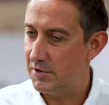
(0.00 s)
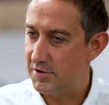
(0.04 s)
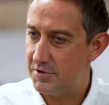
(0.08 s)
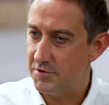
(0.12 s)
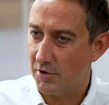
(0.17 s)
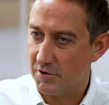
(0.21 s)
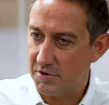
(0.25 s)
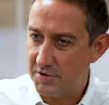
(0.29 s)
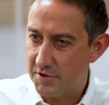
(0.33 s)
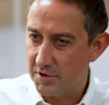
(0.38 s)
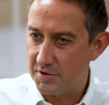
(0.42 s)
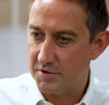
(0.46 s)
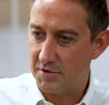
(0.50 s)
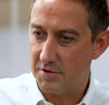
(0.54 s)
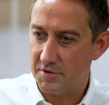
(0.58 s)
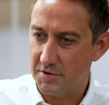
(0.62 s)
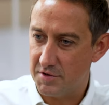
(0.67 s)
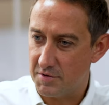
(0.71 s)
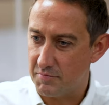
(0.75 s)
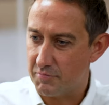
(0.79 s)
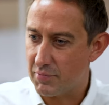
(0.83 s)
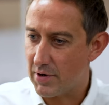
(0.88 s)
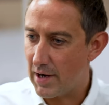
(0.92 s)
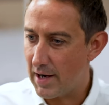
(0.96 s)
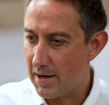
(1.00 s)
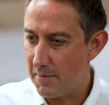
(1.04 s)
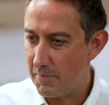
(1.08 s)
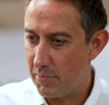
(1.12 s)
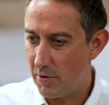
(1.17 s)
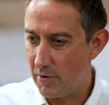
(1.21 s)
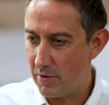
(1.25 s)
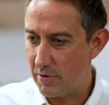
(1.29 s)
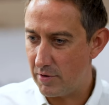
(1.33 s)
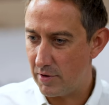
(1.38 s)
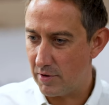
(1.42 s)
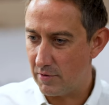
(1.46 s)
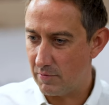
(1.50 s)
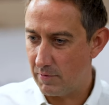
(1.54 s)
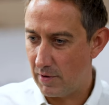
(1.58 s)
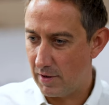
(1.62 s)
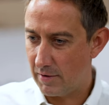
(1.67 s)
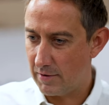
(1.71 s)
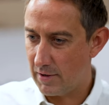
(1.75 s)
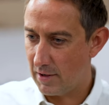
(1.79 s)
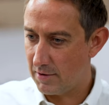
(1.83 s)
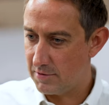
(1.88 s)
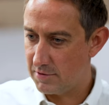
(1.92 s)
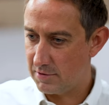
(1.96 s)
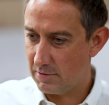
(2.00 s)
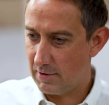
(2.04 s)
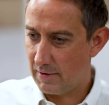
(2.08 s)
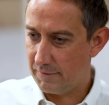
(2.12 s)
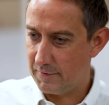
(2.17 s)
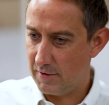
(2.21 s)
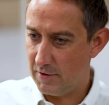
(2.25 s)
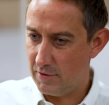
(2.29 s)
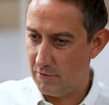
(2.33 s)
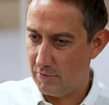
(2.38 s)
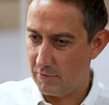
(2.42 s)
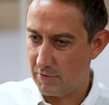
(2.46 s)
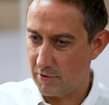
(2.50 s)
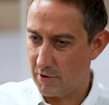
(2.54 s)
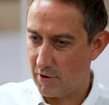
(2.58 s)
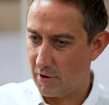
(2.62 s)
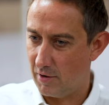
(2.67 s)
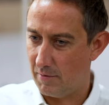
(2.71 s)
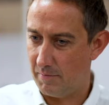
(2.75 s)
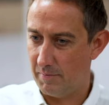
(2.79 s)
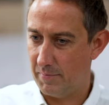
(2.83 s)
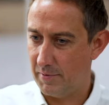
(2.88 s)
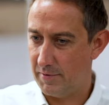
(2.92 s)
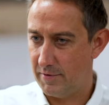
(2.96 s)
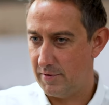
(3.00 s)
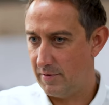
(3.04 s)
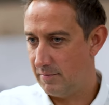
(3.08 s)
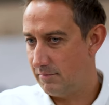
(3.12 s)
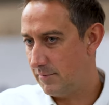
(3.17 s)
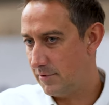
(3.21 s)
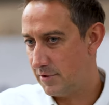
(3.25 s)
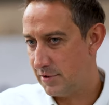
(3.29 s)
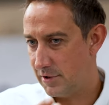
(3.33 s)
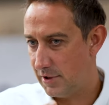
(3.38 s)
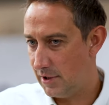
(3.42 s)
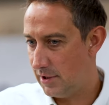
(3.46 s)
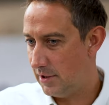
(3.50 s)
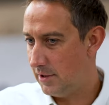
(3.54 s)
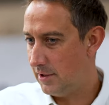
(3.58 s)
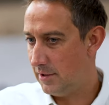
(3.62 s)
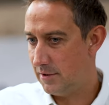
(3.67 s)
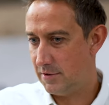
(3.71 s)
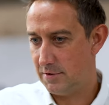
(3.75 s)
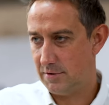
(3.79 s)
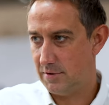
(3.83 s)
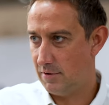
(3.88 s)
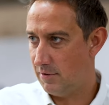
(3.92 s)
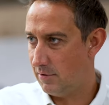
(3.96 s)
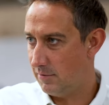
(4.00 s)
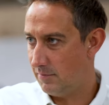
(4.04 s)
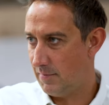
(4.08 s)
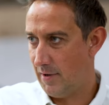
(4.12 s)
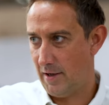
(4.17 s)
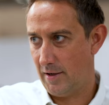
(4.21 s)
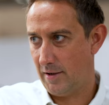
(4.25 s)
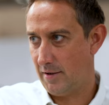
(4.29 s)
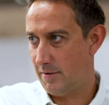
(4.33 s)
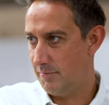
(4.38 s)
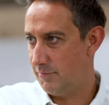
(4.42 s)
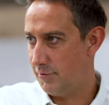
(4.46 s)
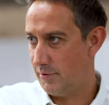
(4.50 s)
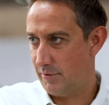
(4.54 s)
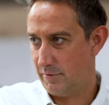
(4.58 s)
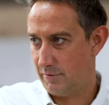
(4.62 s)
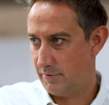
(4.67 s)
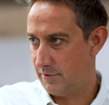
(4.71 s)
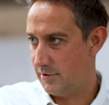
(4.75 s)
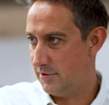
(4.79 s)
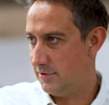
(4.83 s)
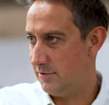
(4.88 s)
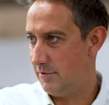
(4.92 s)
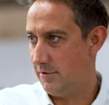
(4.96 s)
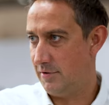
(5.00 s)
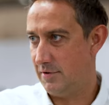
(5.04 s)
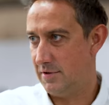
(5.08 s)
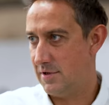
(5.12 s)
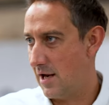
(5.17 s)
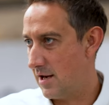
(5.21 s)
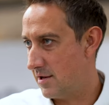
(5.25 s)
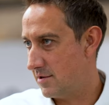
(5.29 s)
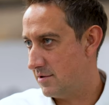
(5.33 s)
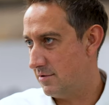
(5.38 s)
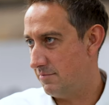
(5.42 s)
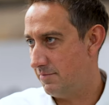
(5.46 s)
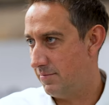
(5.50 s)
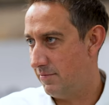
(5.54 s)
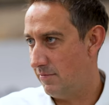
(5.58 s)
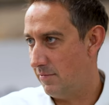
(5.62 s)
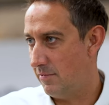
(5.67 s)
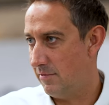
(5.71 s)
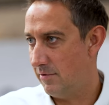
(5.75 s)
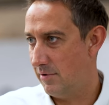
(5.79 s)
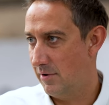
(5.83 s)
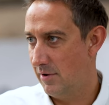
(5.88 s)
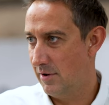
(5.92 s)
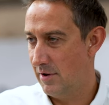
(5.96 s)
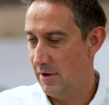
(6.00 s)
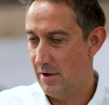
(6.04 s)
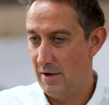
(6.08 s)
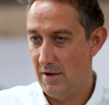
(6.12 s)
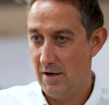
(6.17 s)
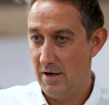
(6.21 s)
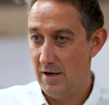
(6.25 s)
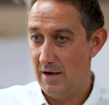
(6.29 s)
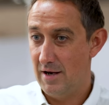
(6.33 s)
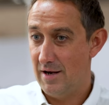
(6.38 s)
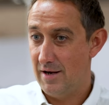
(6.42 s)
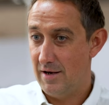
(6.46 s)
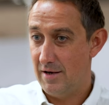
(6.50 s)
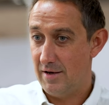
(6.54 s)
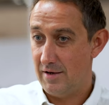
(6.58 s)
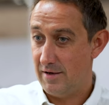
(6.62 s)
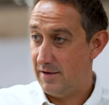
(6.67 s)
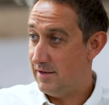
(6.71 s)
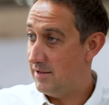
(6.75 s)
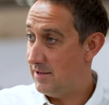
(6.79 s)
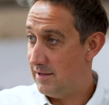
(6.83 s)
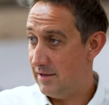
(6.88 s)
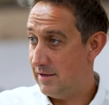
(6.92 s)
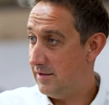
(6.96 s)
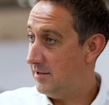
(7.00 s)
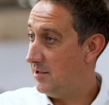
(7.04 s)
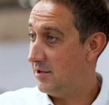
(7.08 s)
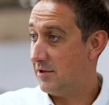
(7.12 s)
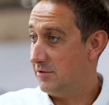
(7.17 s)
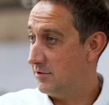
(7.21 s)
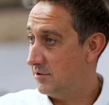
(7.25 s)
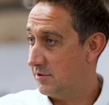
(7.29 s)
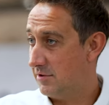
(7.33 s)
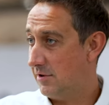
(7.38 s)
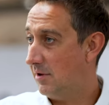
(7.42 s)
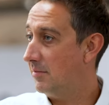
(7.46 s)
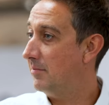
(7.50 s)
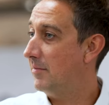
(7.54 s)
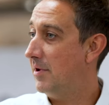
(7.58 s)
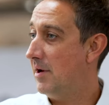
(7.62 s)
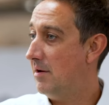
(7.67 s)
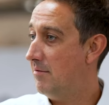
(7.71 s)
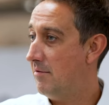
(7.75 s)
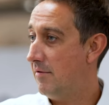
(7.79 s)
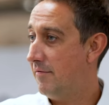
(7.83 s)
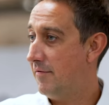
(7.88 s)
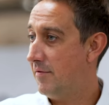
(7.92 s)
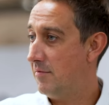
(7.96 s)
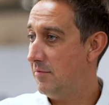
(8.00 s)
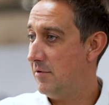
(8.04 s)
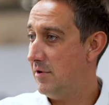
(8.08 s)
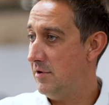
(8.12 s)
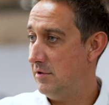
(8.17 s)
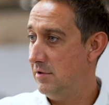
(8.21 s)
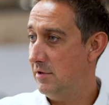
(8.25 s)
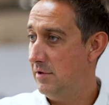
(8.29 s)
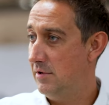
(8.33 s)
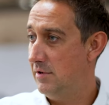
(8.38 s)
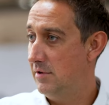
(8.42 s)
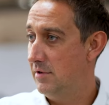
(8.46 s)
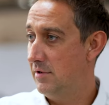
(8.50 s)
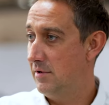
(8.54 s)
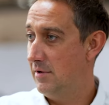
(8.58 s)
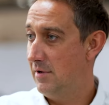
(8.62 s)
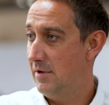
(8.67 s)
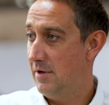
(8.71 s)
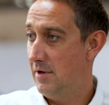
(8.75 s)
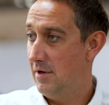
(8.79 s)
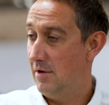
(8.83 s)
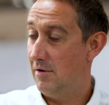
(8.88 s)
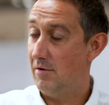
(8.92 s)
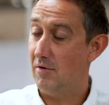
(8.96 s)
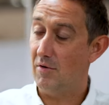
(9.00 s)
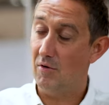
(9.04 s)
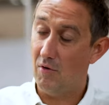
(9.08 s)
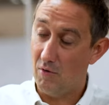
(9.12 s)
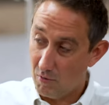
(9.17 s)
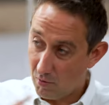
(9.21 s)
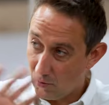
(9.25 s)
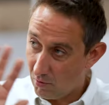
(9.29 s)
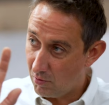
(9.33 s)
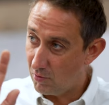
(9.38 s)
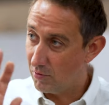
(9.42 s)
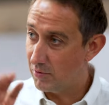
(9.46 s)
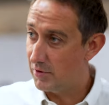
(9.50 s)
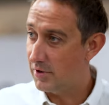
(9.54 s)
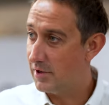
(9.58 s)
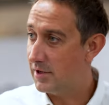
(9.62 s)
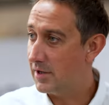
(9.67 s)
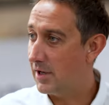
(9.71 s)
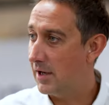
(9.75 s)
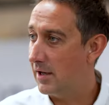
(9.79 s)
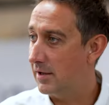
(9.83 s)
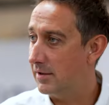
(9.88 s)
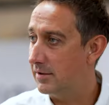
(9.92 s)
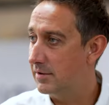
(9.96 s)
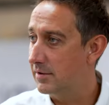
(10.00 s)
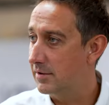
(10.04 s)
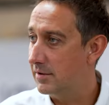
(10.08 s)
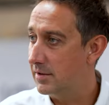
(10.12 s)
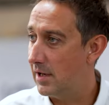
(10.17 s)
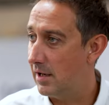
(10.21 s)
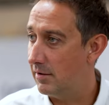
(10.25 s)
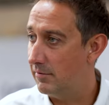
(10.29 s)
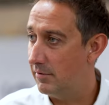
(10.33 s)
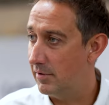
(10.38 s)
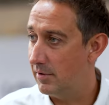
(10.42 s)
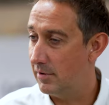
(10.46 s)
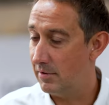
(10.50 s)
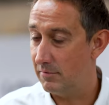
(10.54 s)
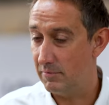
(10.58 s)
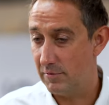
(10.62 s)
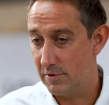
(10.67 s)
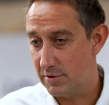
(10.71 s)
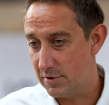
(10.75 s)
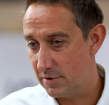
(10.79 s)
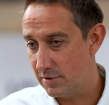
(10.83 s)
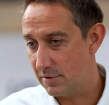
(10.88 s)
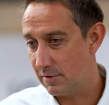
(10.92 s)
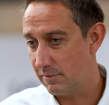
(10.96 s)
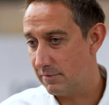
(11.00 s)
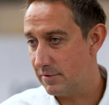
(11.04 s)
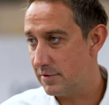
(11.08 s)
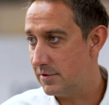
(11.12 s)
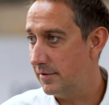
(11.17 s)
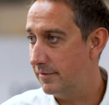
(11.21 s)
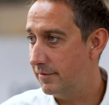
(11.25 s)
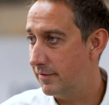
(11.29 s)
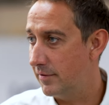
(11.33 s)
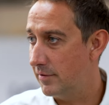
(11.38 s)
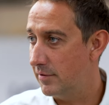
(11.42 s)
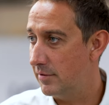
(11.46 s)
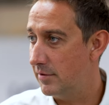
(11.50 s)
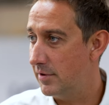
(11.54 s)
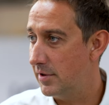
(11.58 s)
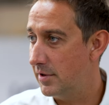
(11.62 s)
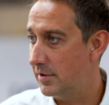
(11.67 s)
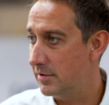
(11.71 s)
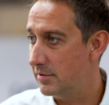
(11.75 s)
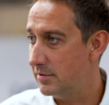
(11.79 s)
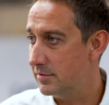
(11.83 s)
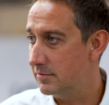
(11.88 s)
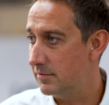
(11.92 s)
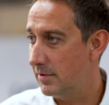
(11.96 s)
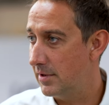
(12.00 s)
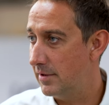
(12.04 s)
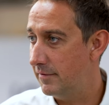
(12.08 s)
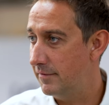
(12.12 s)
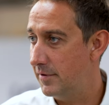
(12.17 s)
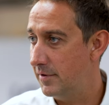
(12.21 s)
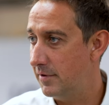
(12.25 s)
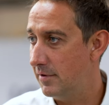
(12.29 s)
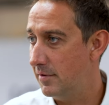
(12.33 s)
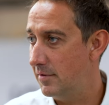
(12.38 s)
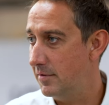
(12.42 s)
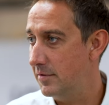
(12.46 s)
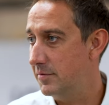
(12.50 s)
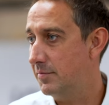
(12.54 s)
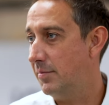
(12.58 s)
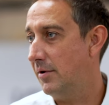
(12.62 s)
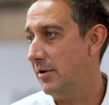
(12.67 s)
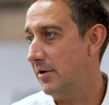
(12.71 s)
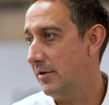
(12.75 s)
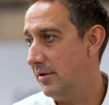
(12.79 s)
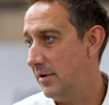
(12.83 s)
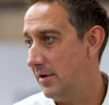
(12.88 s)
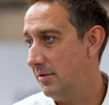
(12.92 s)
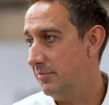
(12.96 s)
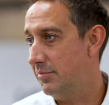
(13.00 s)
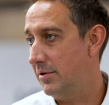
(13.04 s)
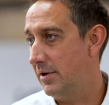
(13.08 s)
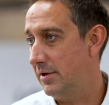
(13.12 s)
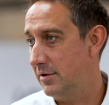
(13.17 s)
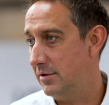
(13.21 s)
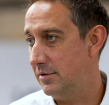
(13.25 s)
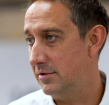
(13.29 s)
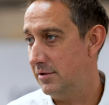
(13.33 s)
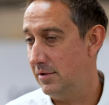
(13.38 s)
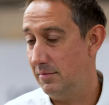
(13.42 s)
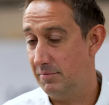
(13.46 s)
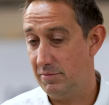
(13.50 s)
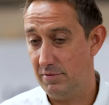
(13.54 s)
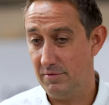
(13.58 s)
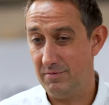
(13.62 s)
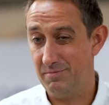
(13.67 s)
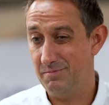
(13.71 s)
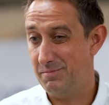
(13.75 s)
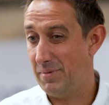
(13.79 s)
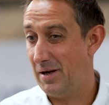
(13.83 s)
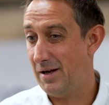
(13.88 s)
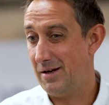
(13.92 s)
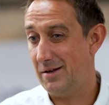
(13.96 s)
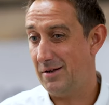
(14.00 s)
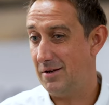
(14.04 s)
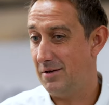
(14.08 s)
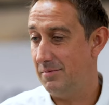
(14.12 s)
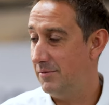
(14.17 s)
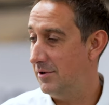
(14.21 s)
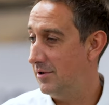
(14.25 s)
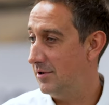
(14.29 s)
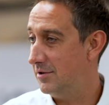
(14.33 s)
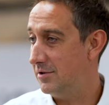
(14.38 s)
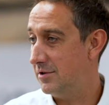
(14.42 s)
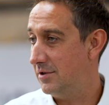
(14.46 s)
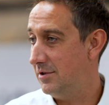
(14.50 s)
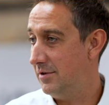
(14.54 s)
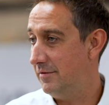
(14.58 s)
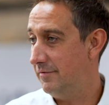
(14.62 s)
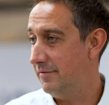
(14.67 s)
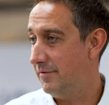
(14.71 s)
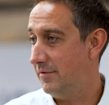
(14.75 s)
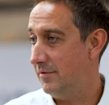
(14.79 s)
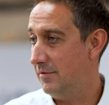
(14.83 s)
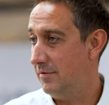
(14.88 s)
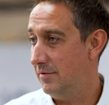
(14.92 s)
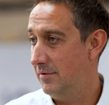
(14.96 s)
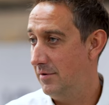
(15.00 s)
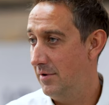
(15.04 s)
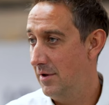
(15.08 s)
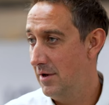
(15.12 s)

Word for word: it's nice that there's a break point as well now. So after you're a competent machinist, toolmaker, product design, tech support, you can stop there if you wish. Yeah. Or you can carry on, which is obviously funded as well if you do it as part of the apprenticeship or pay commercially for.